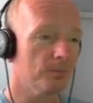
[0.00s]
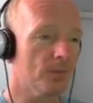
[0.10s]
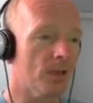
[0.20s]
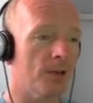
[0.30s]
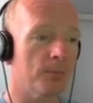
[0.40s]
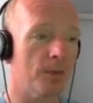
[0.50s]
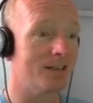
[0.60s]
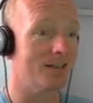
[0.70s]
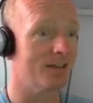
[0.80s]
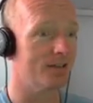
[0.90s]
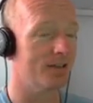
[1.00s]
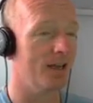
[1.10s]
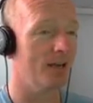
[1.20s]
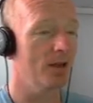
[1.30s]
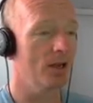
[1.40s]
And basically this
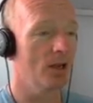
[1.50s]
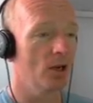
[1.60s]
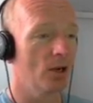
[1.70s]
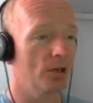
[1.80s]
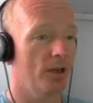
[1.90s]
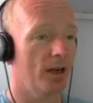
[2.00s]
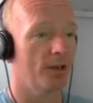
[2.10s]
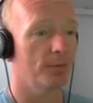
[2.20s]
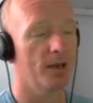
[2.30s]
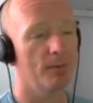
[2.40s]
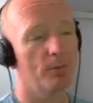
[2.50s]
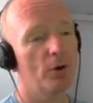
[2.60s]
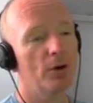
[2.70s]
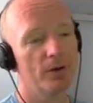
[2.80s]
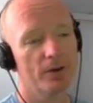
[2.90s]
game, you either play a
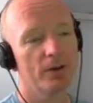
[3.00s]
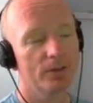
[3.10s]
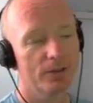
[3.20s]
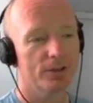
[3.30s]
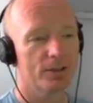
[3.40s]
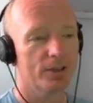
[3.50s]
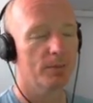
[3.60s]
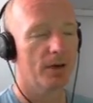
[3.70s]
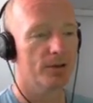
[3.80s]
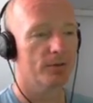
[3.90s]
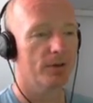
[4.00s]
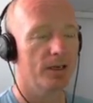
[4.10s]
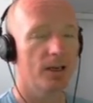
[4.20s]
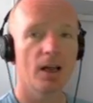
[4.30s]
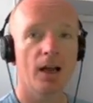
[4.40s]
boy or a girl, as you can see by the
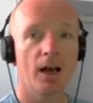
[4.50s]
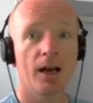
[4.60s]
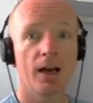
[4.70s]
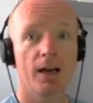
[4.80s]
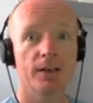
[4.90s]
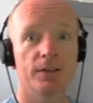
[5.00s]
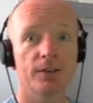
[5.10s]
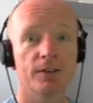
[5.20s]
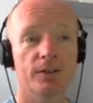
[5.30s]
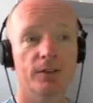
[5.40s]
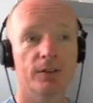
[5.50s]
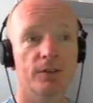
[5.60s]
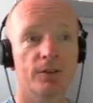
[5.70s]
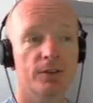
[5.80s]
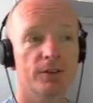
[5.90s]
screen, and
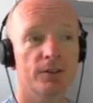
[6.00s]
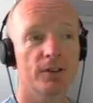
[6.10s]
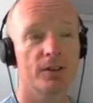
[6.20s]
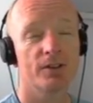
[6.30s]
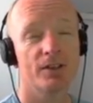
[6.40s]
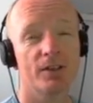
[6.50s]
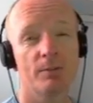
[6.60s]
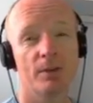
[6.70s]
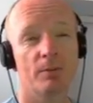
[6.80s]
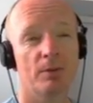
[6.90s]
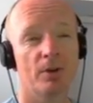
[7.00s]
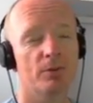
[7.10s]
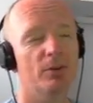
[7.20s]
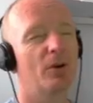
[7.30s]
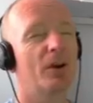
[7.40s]
there's a city made up of
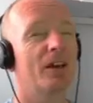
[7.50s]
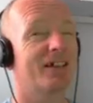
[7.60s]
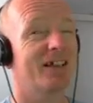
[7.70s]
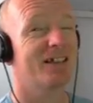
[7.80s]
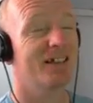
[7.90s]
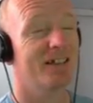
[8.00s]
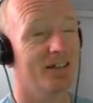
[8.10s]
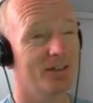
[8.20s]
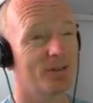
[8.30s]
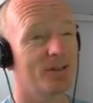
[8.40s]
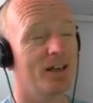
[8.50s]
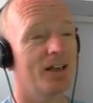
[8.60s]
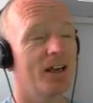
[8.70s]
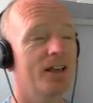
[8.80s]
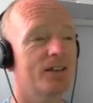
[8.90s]
blocks. They're not exactly a city, you'll see
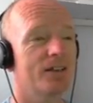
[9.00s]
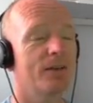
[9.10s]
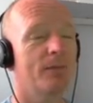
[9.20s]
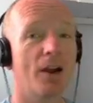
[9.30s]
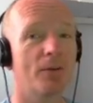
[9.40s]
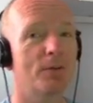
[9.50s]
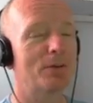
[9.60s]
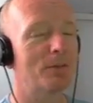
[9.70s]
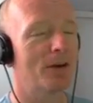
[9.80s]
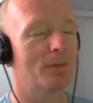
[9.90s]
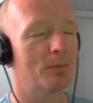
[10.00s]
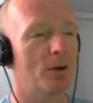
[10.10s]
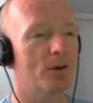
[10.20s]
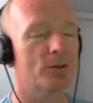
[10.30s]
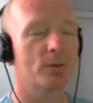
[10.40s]
again. It's an environment made up of
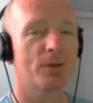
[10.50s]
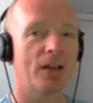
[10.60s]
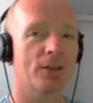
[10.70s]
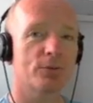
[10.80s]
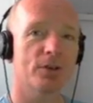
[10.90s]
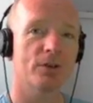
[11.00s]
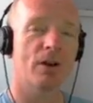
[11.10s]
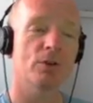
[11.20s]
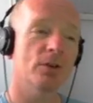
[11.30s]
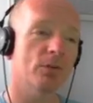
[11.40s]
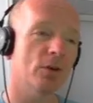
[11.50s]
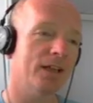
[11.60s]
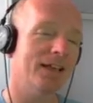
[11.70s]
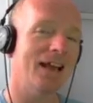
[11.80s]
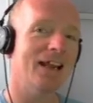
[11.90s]
blocks with ants running around, and you've got to
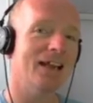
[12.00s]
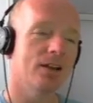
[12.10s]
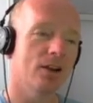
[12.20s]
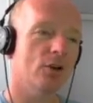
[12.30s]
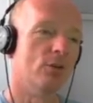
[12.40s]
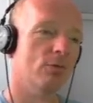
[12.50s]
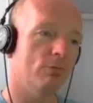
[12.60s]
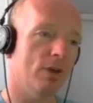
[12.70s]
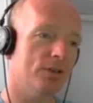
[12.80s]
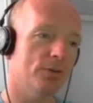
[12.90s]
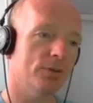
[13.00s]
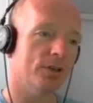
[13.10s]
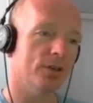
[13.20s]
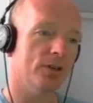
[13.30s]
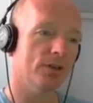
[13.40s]
get in, rescue the
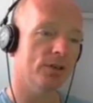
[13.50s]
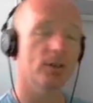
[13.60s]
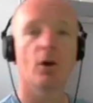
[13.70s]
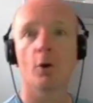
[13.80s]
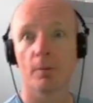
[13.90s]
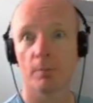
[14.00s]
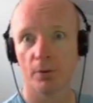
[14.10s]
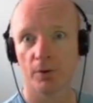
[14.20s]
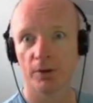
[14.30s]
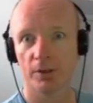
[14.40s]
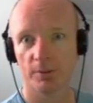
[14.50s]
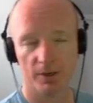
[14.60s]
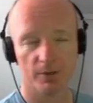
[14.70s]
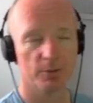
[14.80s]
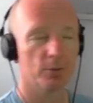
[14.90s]
girl or the boy,
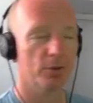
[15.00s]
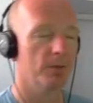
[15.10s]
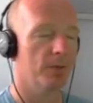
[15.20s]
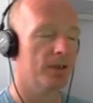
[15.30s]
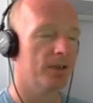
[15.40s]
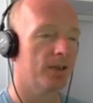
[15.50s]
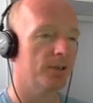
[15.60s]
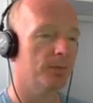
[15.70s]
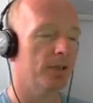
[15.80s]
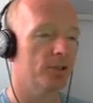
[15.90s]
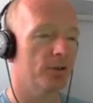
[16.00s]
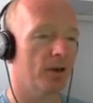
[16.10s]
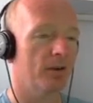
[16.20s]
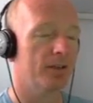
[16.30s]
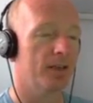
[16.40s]
depending on which one you pick to actually play as your
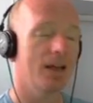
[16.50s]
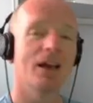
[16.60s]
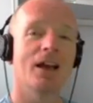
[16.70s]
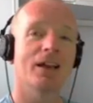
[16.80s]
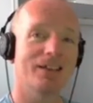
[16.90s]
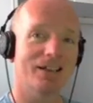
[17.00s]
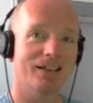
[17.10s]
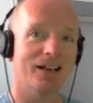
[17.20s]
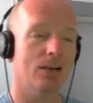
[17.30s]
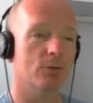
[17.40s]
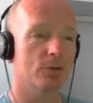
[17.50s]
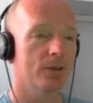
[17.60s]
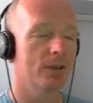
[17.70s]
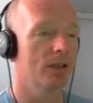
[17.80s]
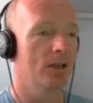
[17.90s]
character, and get the hell out.
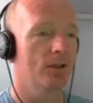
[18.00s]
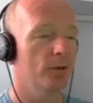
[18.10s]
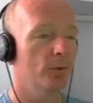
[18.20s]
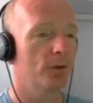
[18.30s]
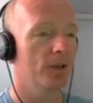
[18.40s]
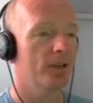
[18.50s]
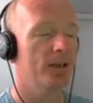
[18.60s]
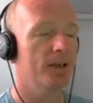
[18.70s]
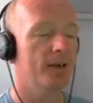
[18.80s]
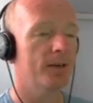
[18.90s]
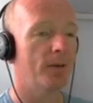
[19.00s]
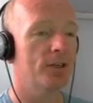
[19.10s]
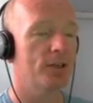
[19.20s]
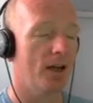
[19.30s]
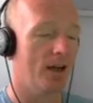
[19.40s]
The only
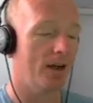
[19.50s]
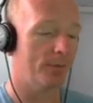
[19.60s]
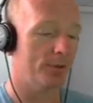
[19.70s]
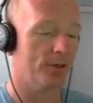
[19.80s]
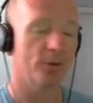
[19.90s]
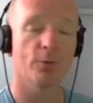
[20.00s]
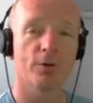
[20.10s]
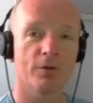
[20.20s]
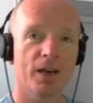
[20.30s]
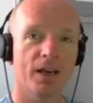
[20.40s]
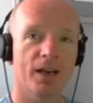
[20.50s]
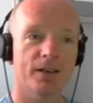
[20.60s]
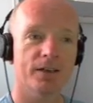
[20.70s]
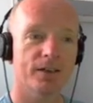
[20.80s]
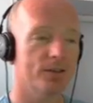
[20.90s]
defense you have is you can throw a
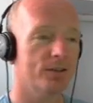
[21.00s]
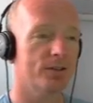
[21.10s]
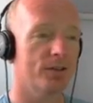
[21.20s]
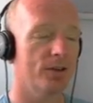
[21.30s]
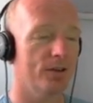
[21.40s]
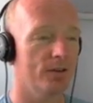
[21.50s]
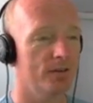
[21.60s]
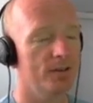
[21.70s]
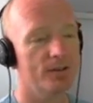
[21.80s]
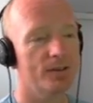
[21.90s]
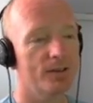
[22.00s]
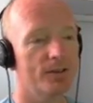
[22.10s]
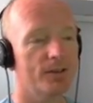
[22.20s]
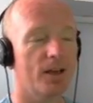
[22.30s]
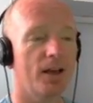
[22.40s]
grenade at certain
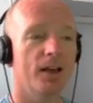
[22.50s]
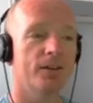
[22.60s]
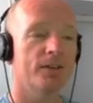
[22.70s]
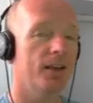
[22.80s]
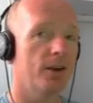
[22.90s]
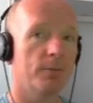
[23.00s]
distances and to get up a